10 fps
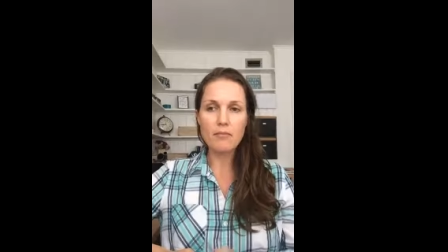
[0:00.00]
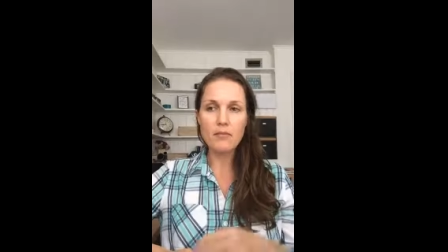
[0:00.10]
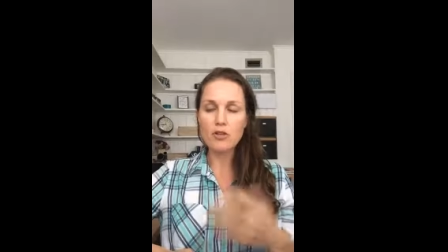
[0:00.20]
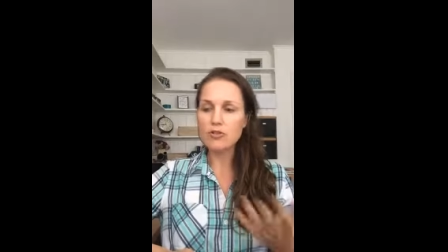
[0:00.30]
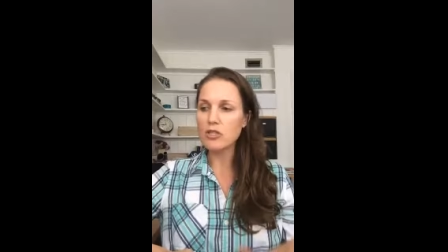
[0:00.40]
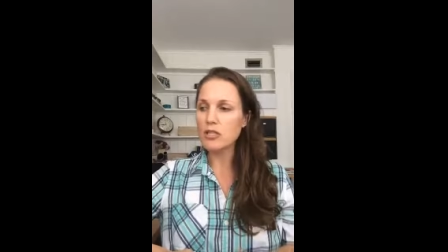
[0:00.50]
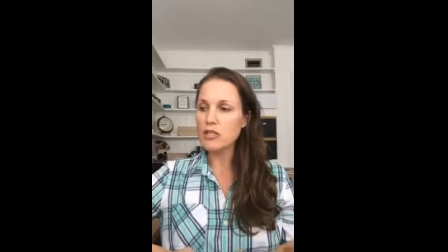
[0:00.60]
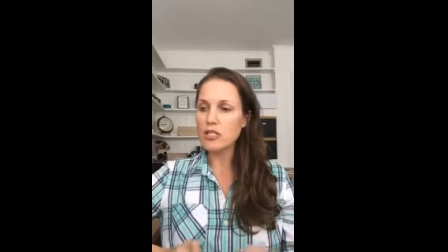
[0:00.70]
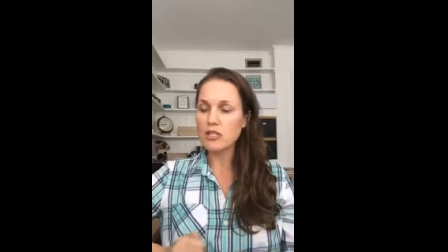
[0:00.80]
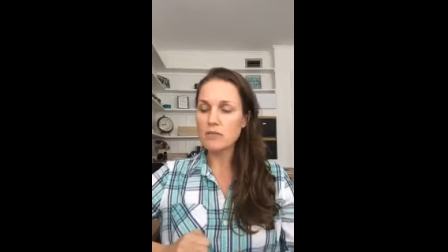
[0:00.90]
usually
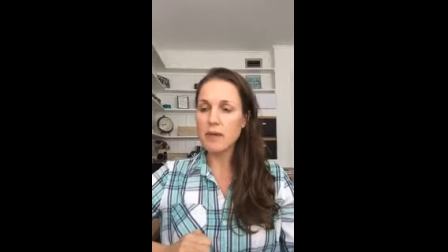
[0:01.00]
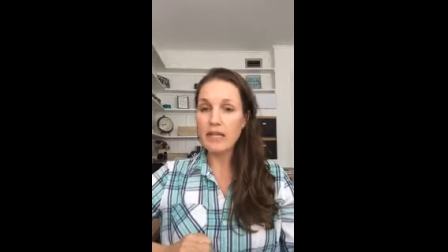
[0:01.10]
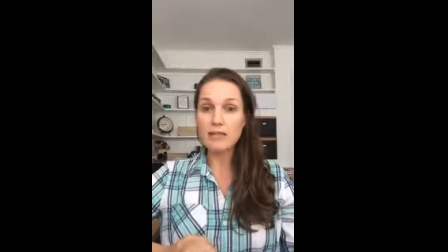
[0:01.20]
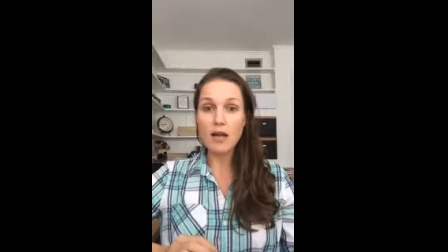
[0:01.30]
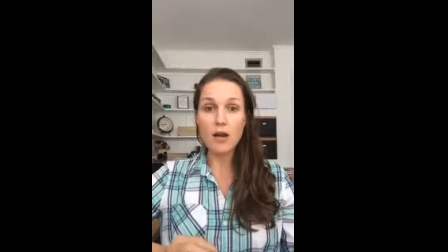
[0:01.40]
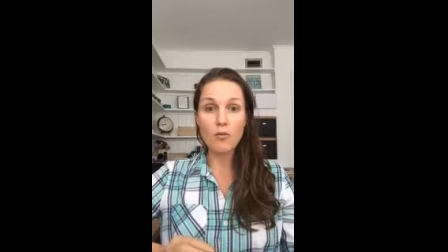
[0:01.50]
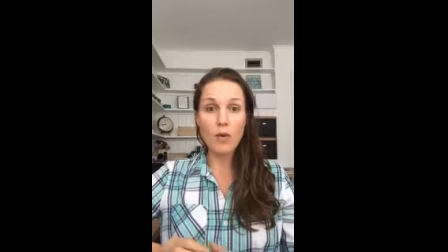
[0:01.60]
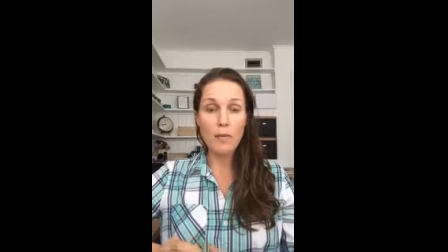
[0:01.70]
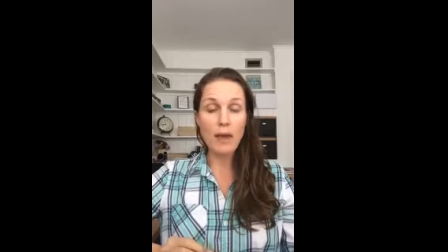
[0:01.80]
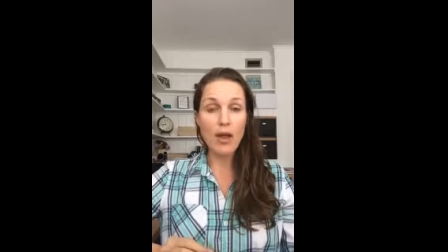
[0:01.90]
just based on
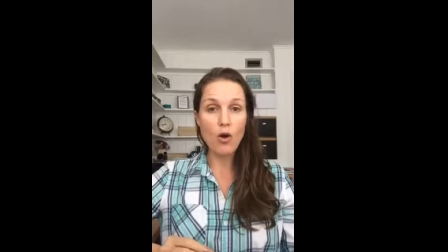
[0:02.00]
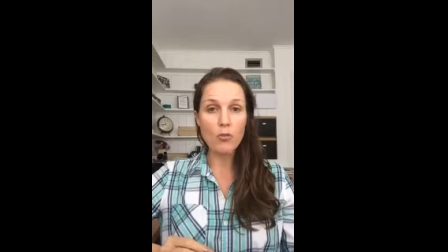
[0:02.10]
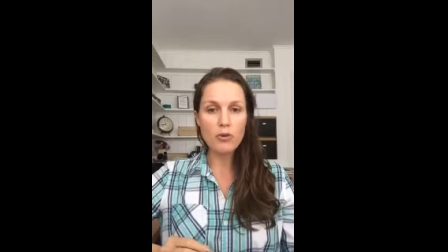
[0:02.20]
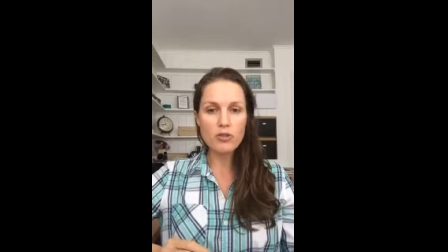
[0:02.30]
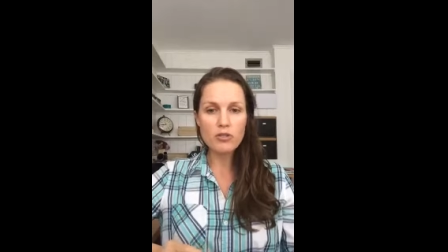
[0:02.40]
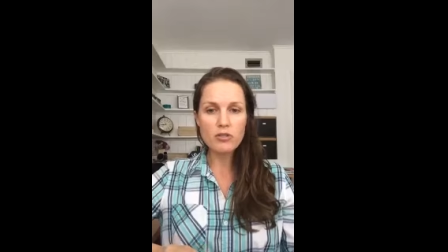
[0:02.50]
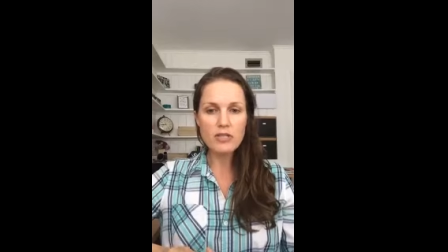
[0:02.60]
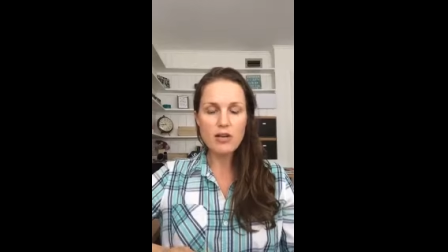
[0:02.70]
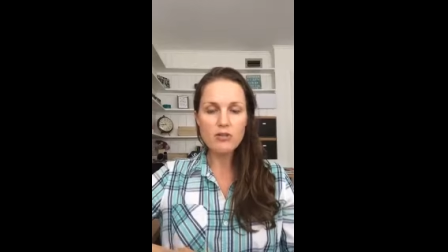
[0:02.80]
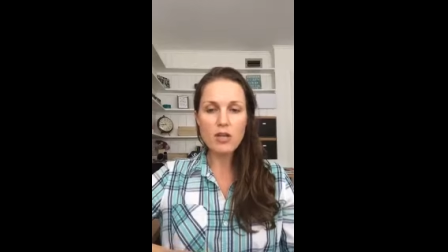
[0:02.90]
what my own personal
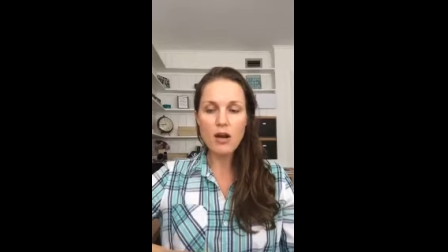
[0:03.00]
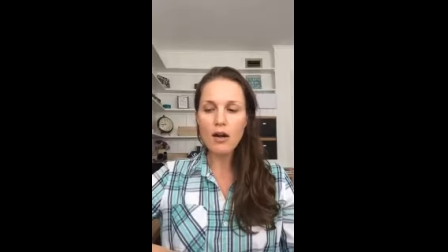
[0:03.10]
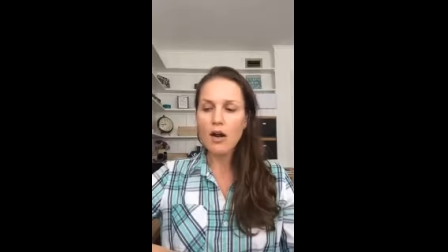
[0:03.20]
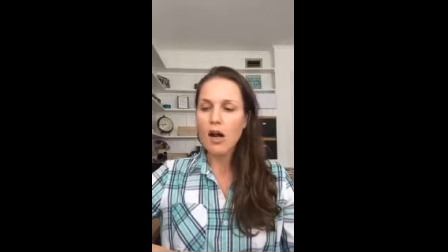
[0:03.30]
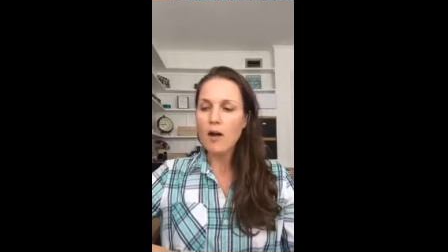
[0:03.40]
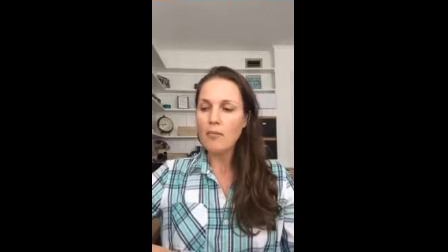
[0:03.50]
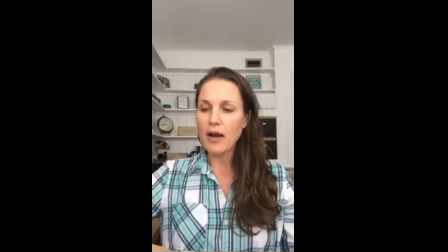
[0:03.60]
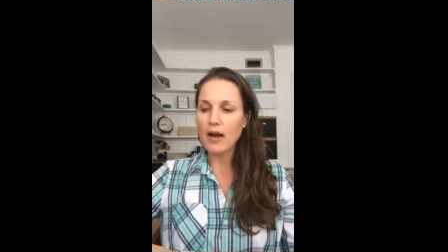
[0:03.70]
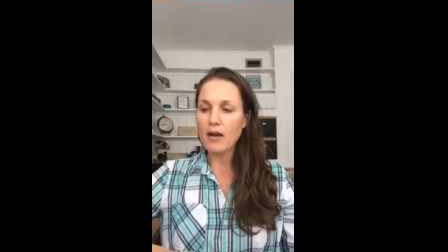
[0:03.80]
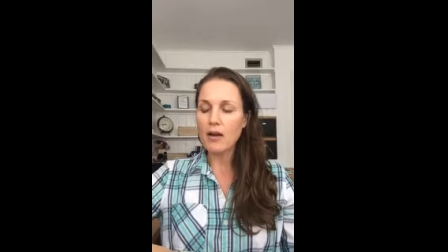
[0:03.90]
sales are,
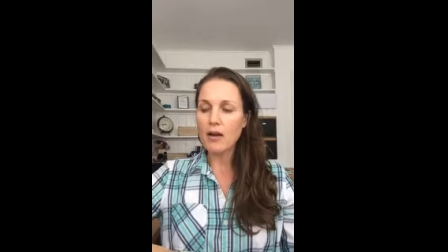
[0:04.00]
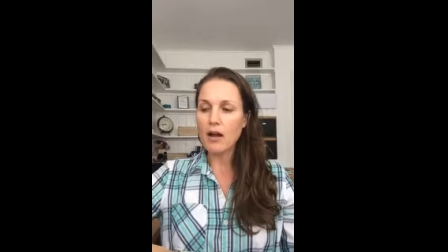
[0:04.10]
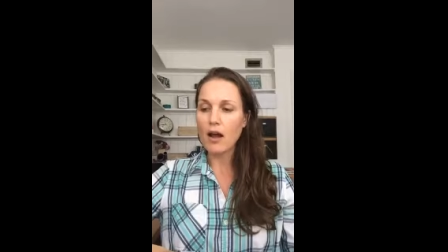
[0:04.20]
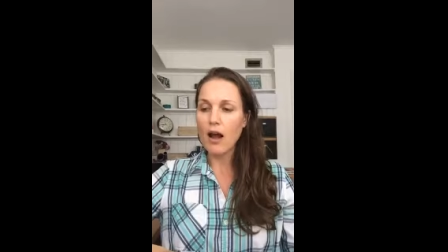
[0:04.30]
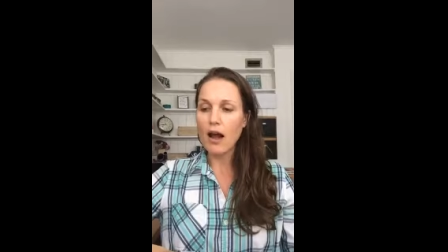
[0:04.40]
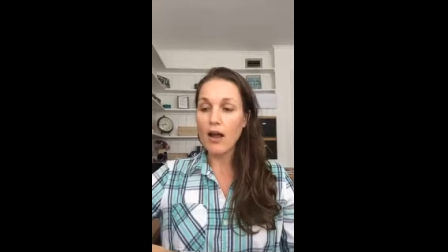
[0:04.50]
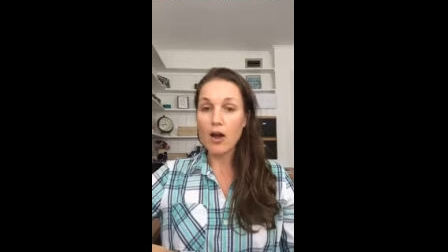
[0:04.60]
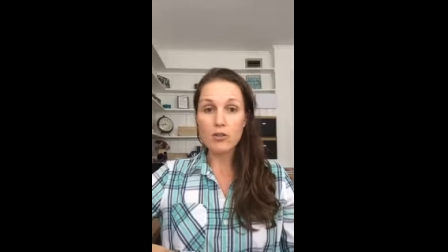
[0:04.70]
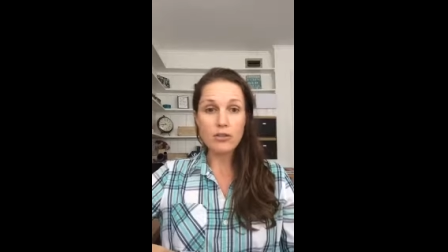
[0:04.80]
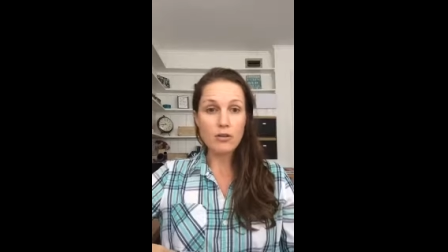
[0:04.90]
but I
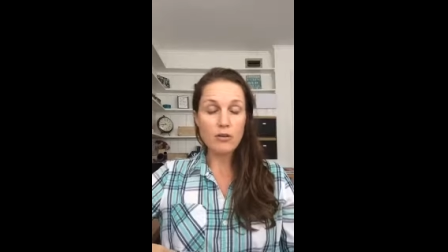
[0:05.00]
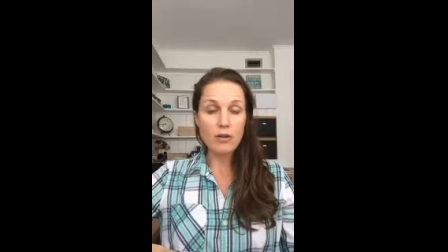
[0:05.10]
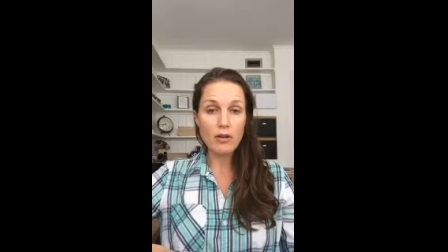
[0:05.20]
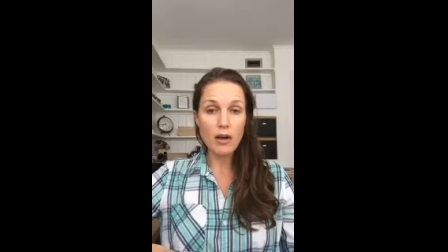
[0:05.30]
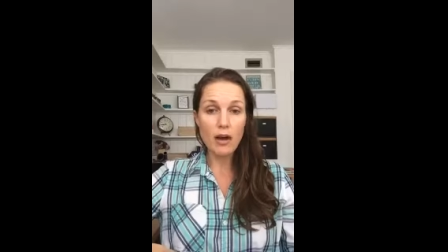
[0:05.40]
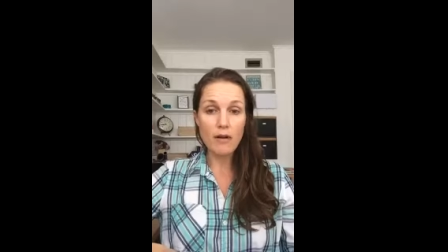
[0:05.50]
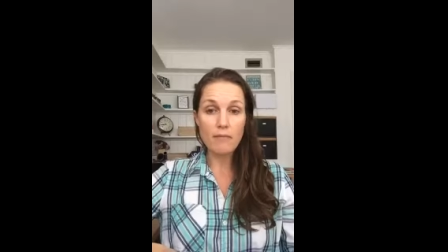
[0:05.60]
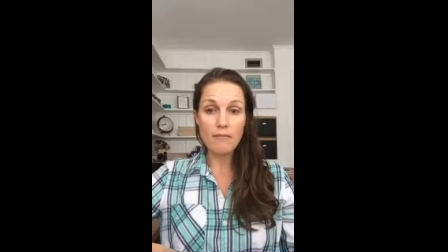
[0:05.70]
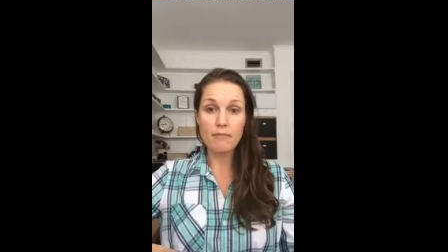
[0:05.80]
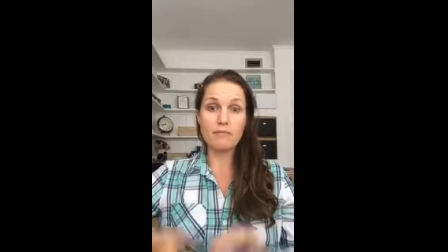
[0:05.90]
also
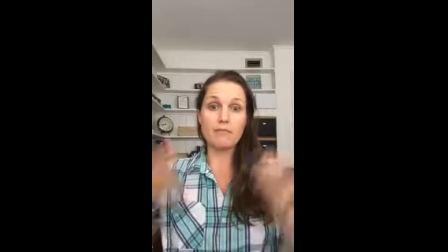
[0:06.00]
am